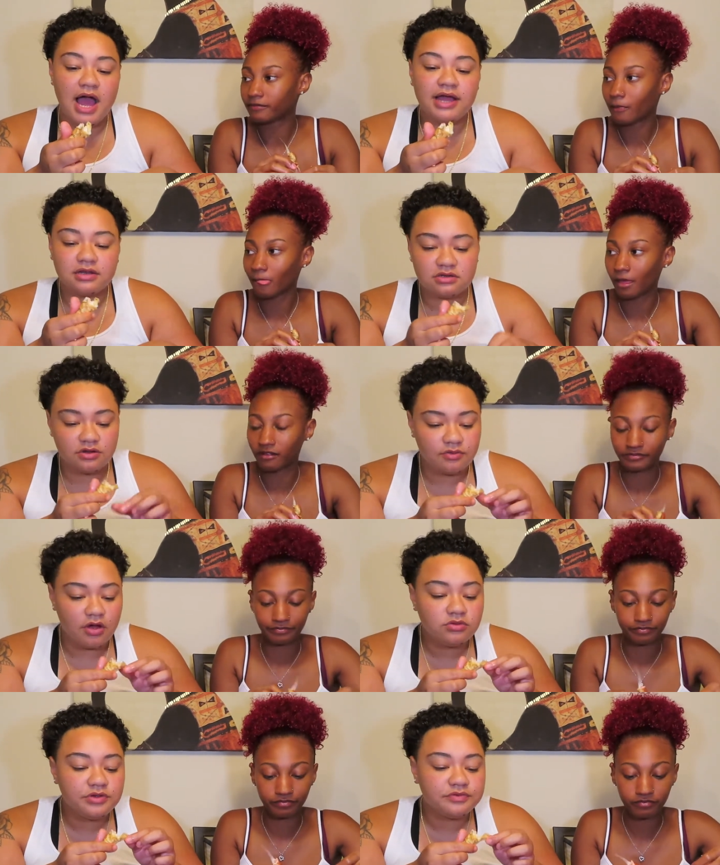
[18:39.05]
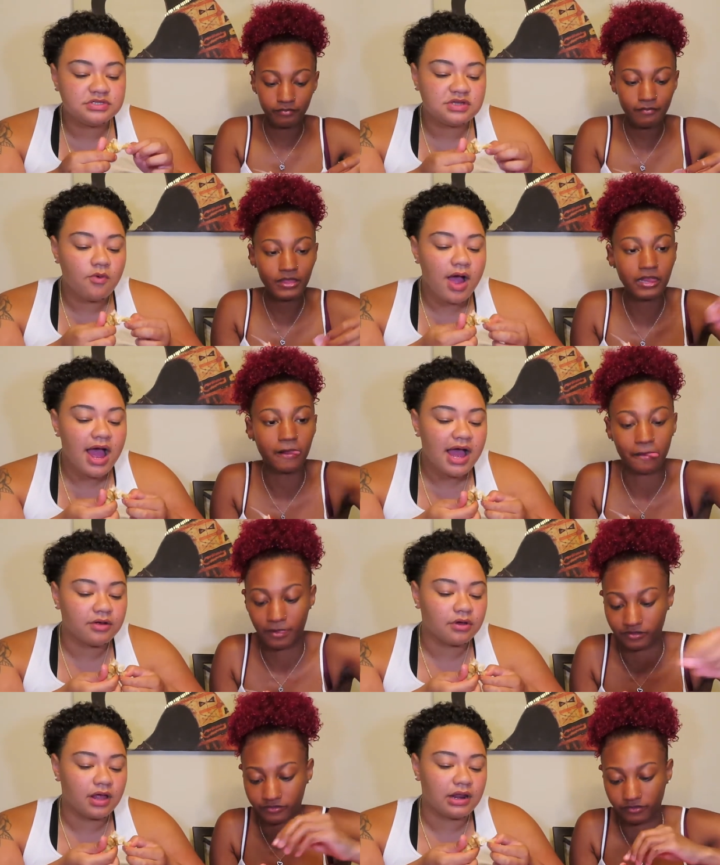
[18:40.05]
Speaker 1: I the only reason why
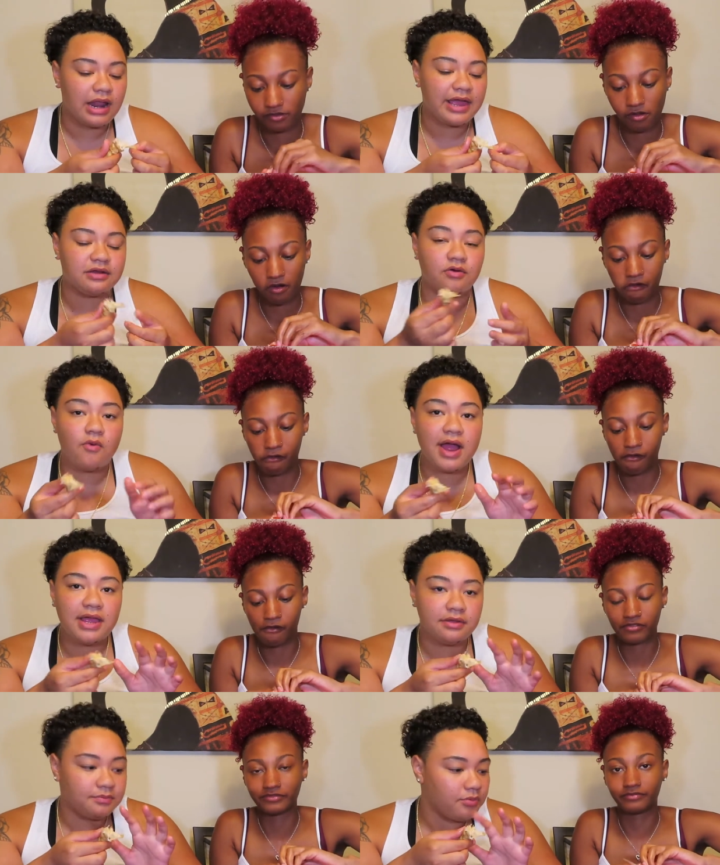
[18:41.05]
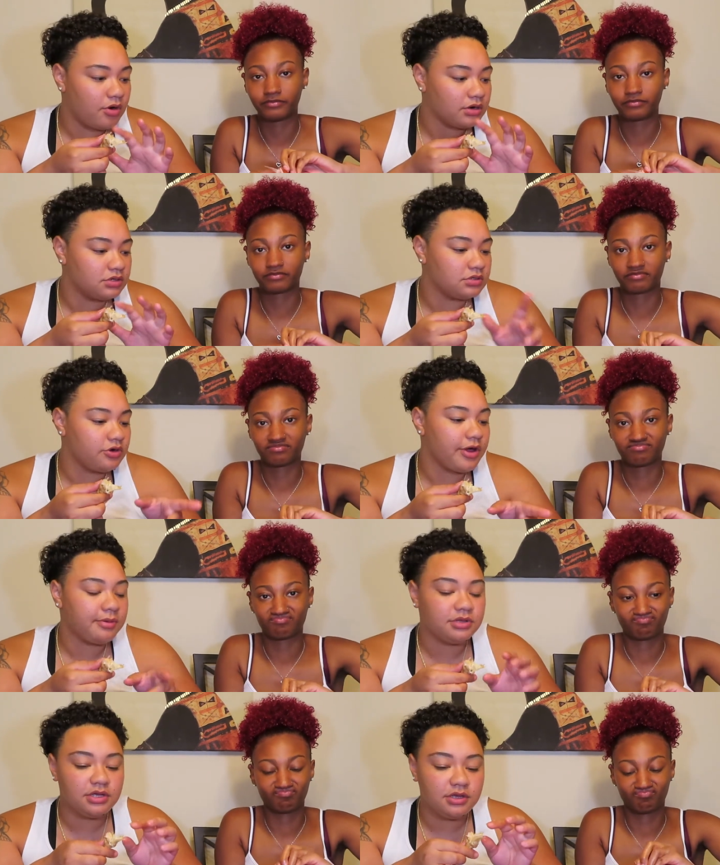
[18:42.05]
I like the white part of the
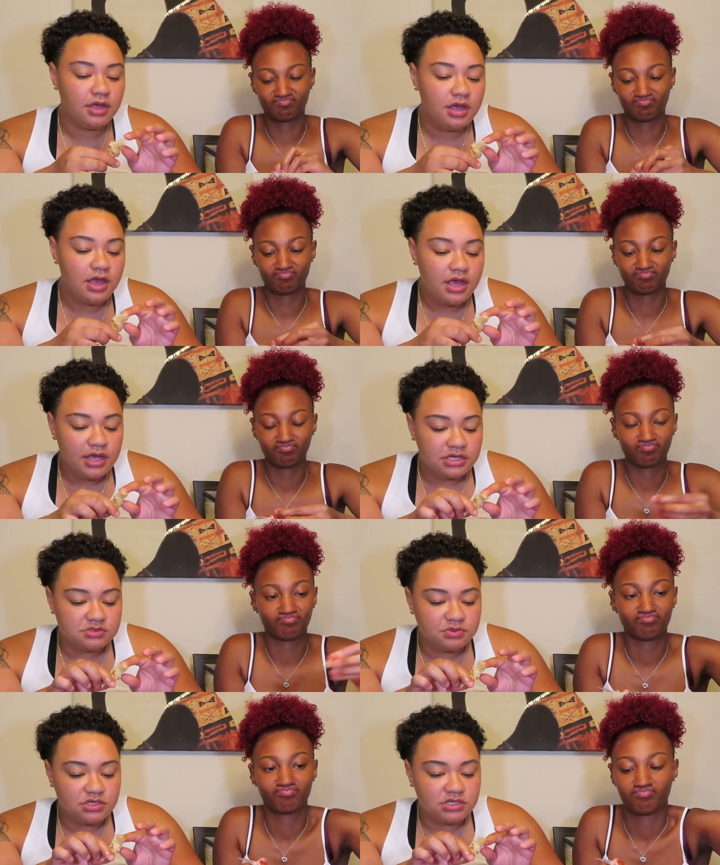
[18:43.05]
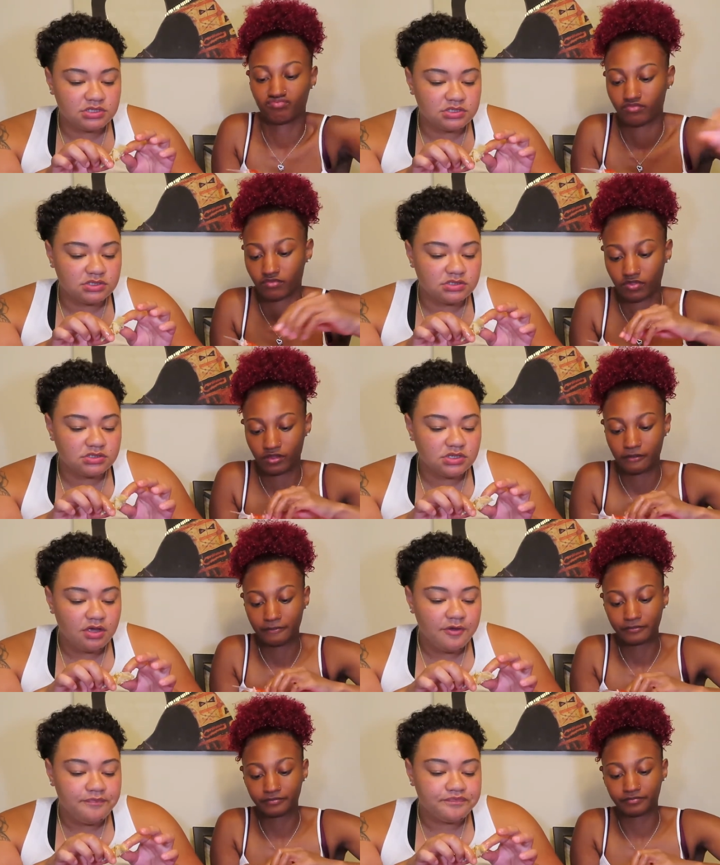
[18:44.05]
crab leg is because
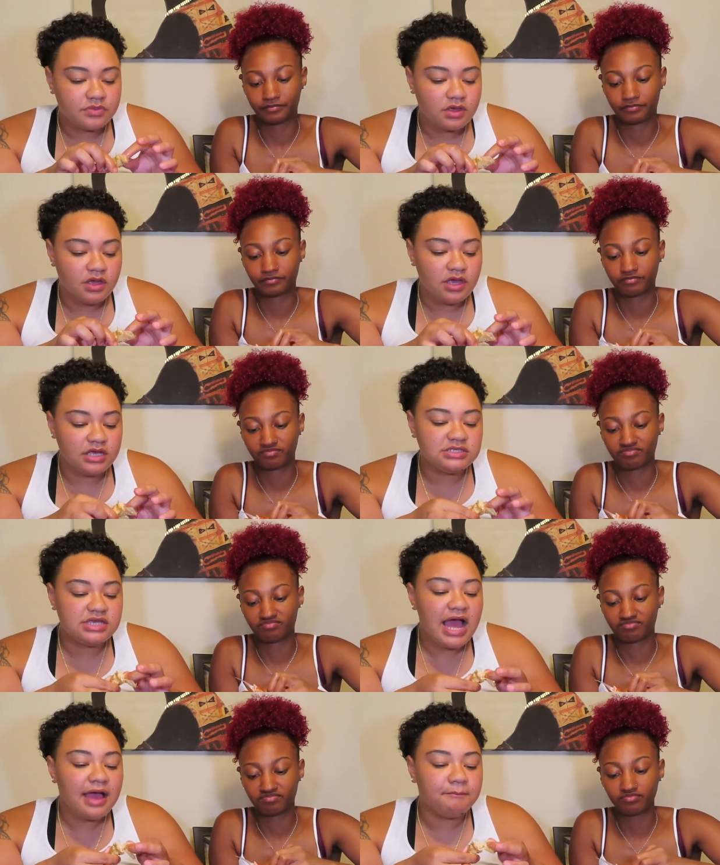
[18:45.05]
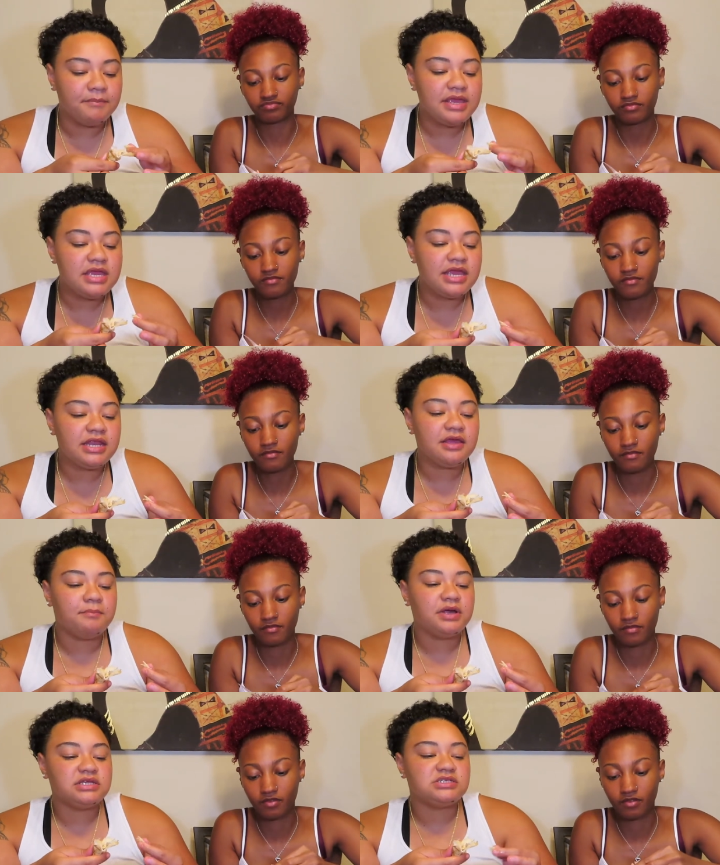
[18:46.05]
it's got meat in it,
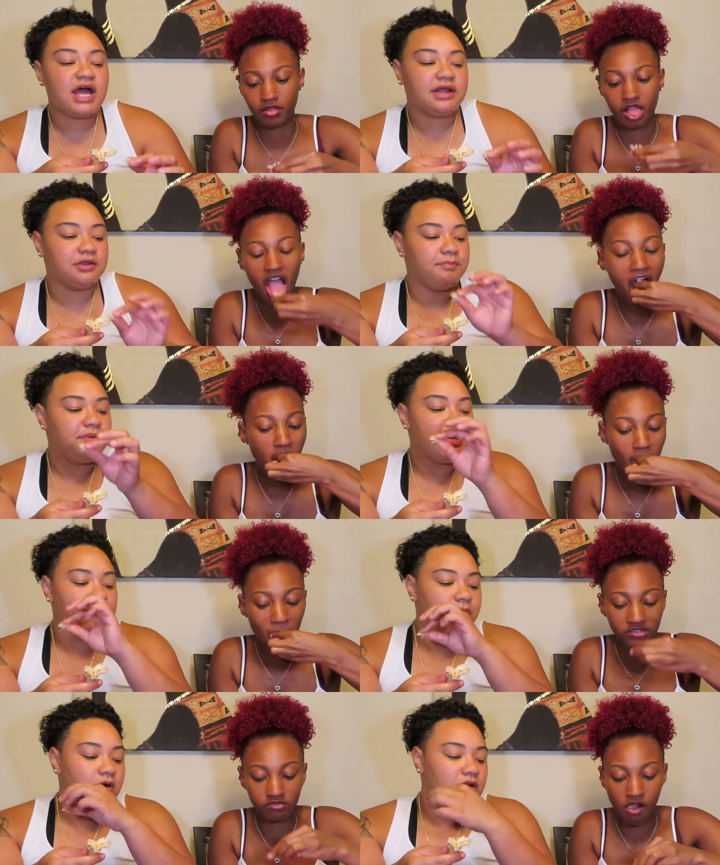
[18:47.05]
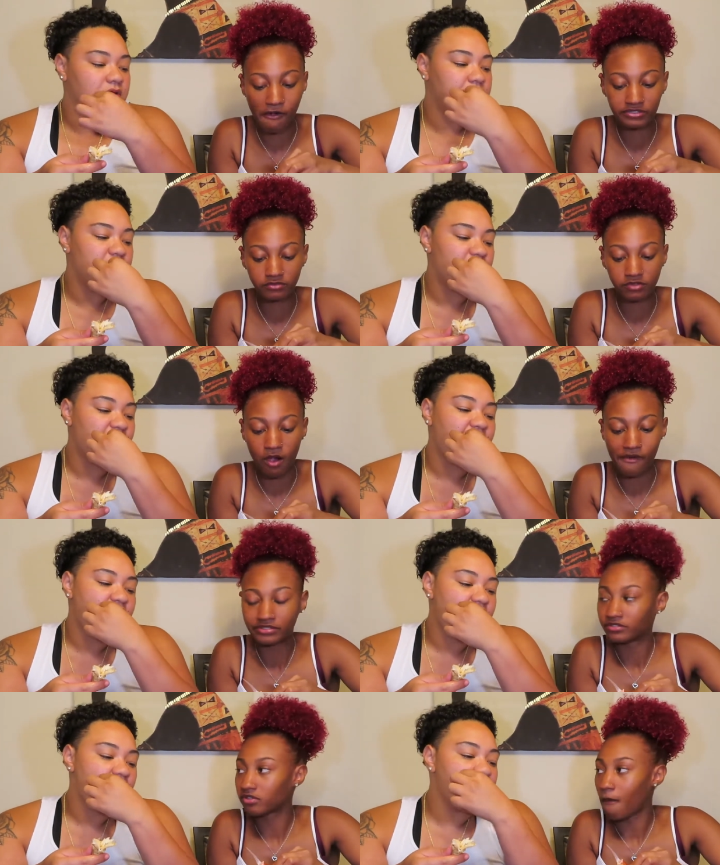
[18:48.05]
but it's not the big part of the meat.
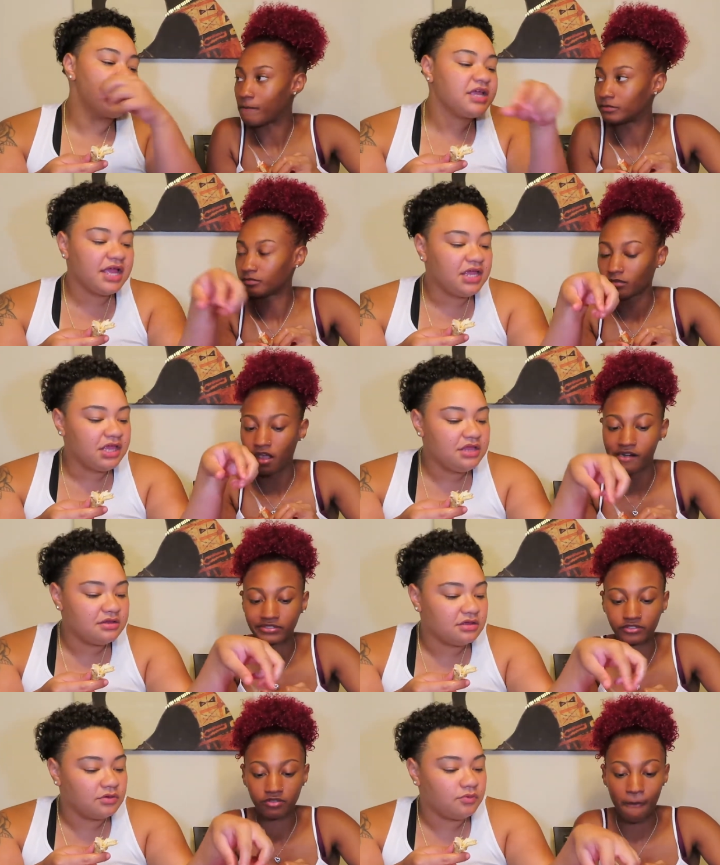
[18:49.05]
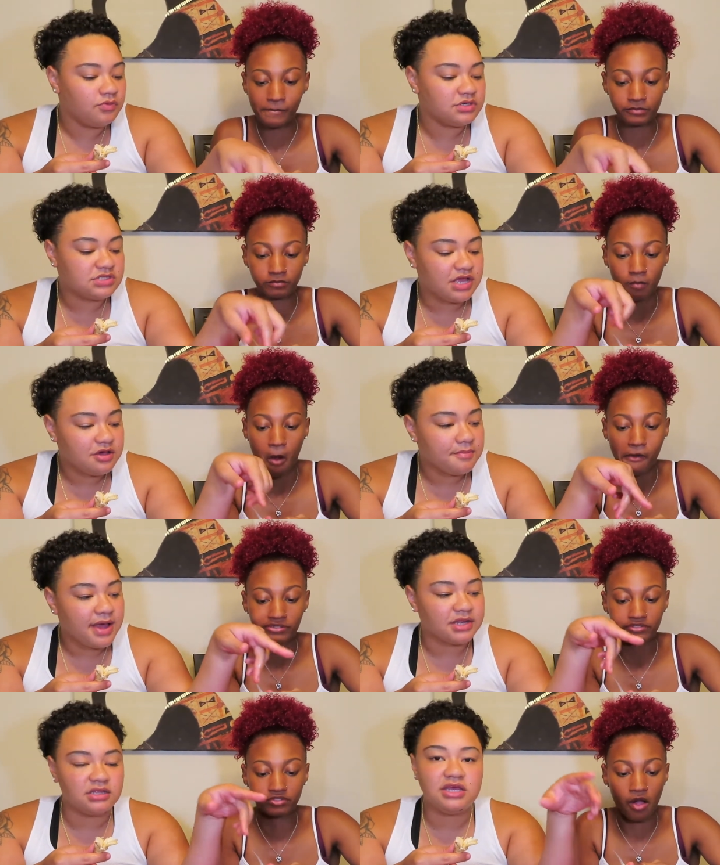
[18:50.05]
Like I can't eat the ones that come
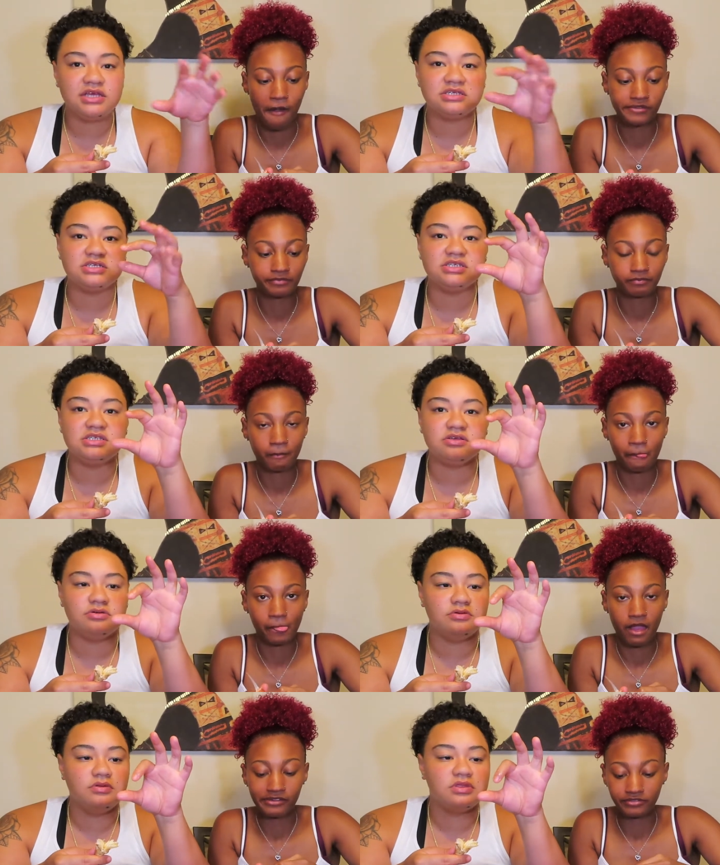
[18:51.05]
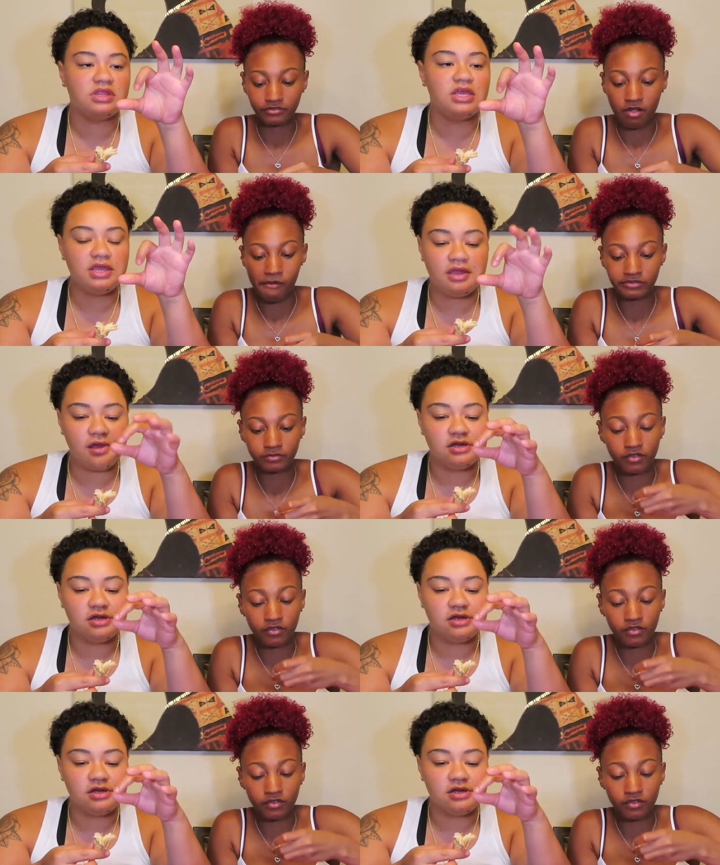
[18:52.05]
out the legs because it's so thick.